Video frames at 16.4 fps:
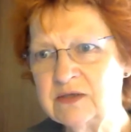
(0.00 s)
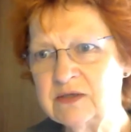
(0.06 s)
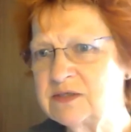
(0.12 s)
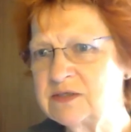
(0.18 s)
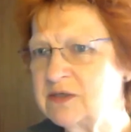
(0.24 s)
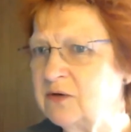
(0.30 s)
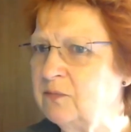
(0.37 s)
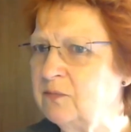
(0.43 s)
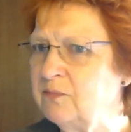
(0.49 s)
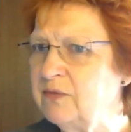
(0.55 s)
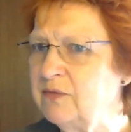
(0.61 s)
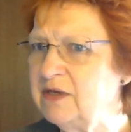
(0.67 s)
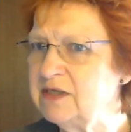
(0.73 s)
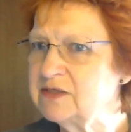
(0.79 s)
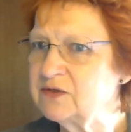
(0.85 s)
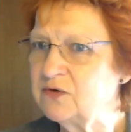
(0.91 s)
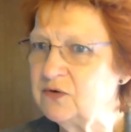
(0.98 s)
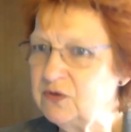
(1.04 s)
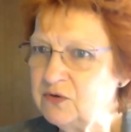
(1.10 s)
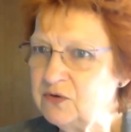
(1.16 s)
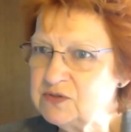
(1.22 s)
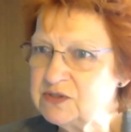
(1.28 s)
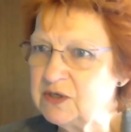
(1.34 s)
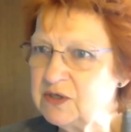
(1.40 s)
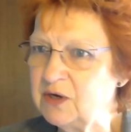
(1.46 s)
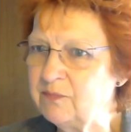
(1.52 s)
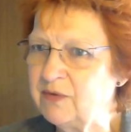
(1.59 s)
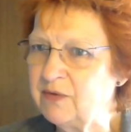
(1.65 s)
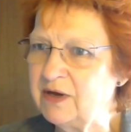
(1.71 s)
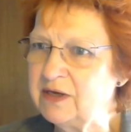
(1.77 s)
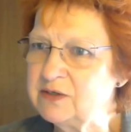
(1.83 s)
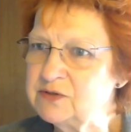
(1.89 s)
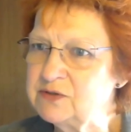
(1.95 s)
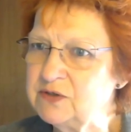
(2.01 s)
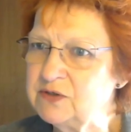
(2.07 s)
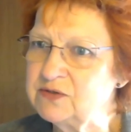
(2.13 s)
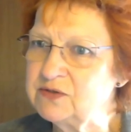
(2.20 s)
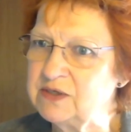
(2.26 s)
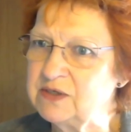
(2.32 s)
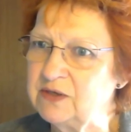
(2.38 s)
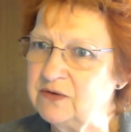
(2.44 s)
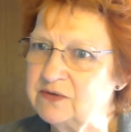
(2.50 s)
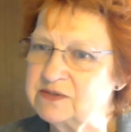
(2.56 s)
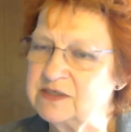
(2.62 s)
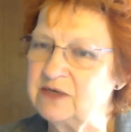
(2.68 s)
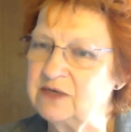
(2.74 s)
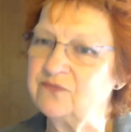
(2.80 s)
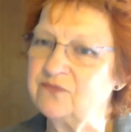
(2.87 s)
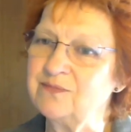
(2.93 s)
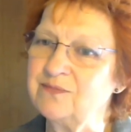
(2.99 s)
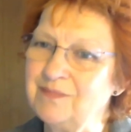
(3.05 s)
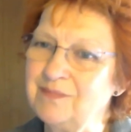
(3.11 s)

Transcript: So please, could you start by introducing yourself?